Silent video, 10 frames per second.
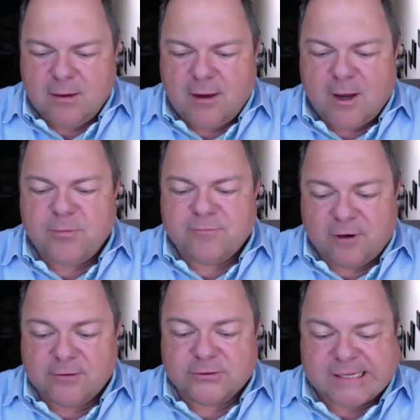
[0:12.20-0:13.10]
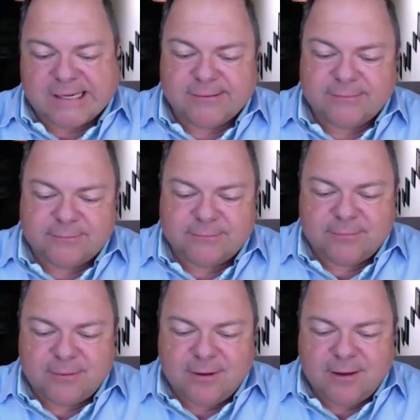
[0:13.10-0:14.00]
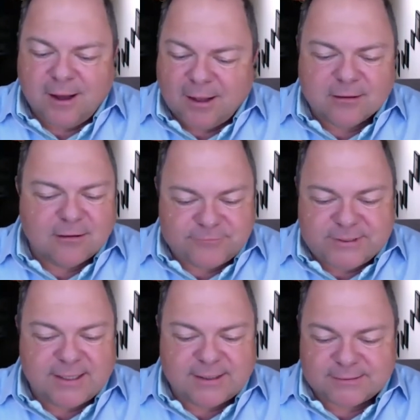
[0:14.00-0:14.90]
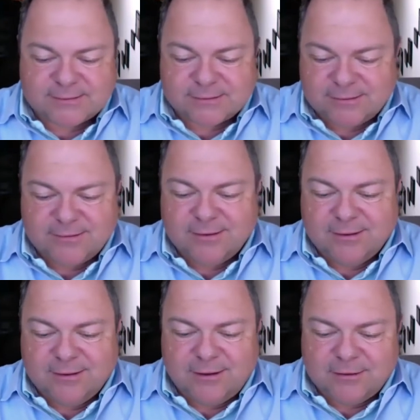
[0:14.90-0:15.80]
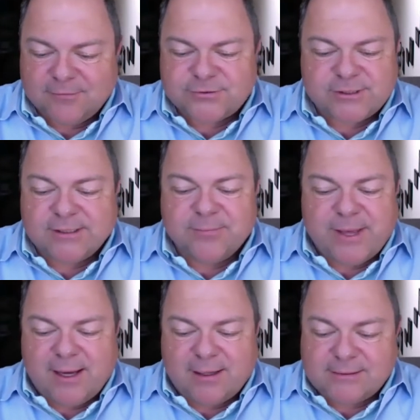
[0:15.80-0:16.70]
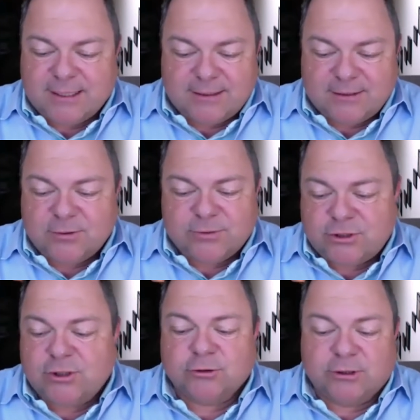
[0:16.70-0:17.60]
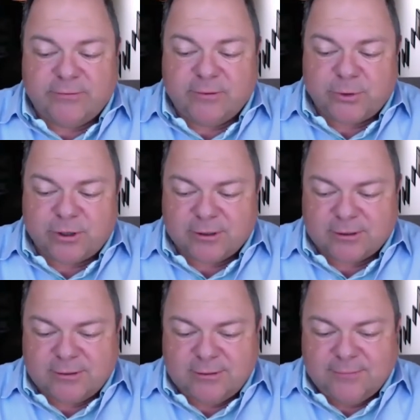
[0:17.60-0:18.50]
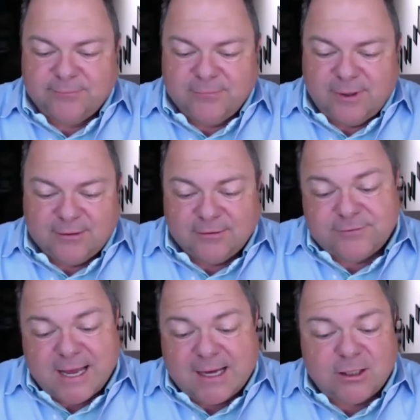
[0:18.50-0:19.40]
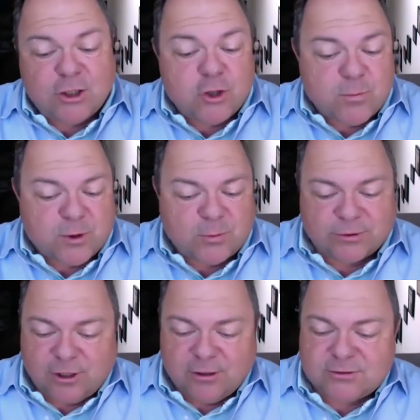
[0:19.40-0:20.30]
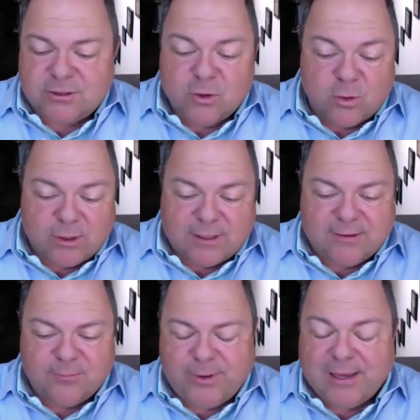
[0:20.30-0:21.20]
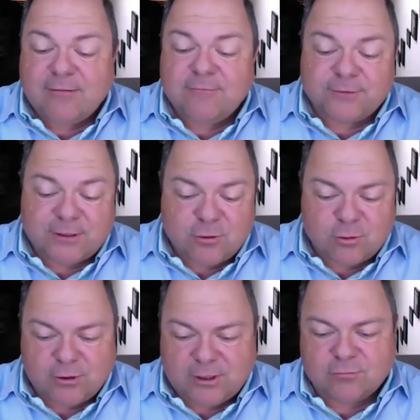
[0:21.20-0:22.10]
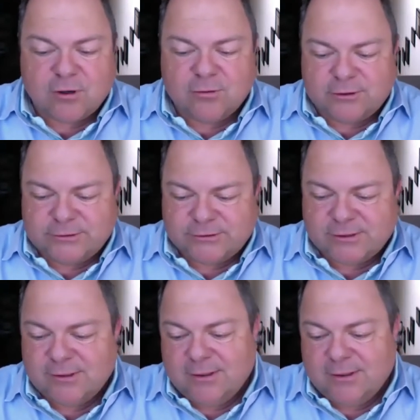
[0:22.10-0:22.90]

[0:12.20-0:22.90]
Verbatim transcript: Happy Father's Day. I love dads. I love seeing a man attending to his children in the park. I love dad humor with all its annoying, painfully corny groaners.